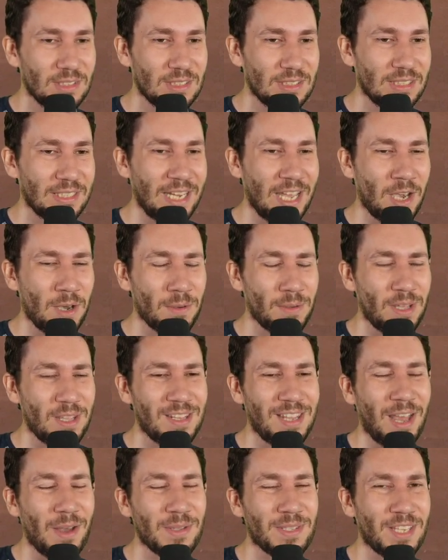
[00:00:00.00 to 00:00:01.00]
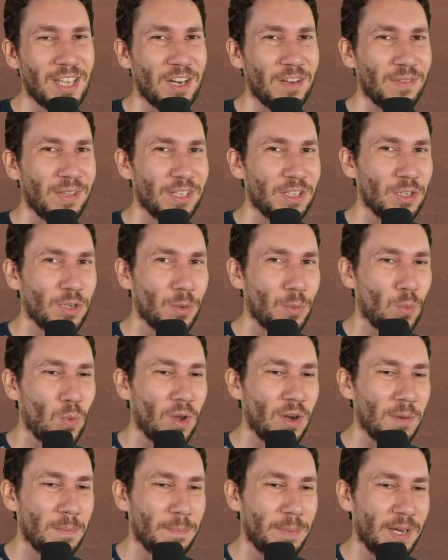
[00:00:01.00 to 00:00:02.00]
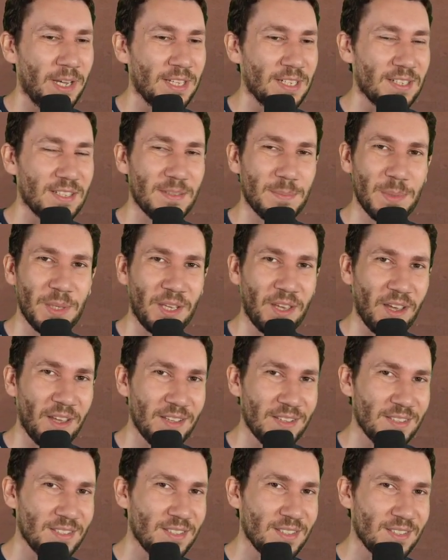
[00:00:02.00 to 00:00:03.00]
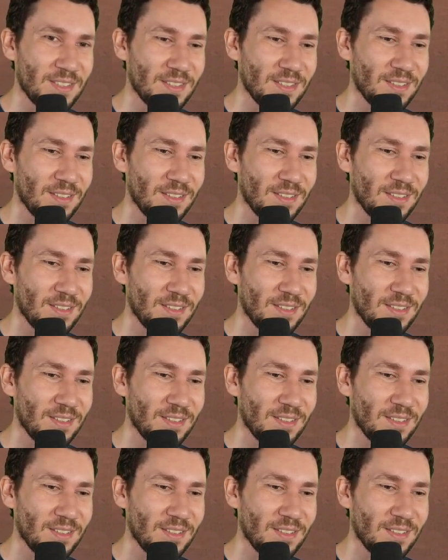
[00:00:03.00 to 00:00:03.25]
Now, now it's kind of like you don't want to bunt because